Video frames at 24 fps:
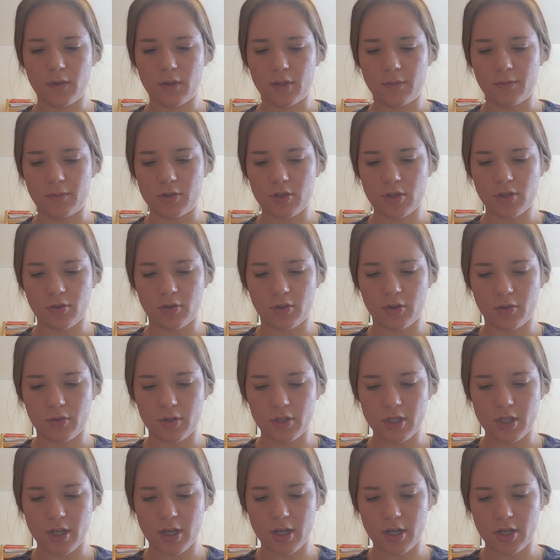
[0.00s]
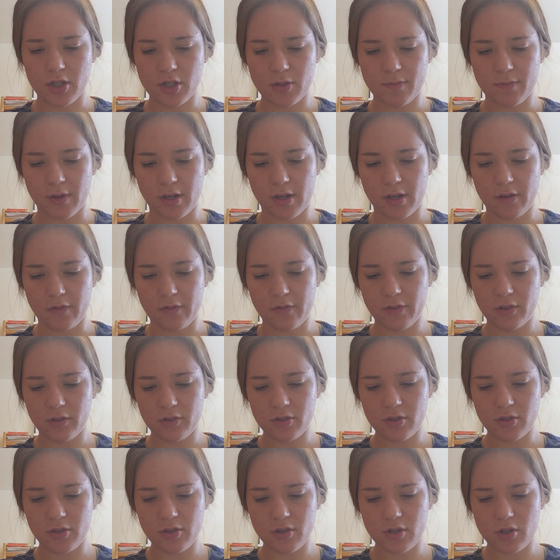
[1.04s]
I'm just going to attach my
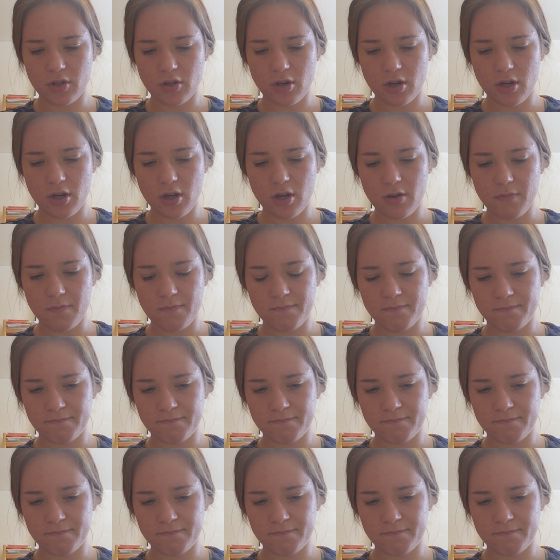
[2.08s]
filter straw.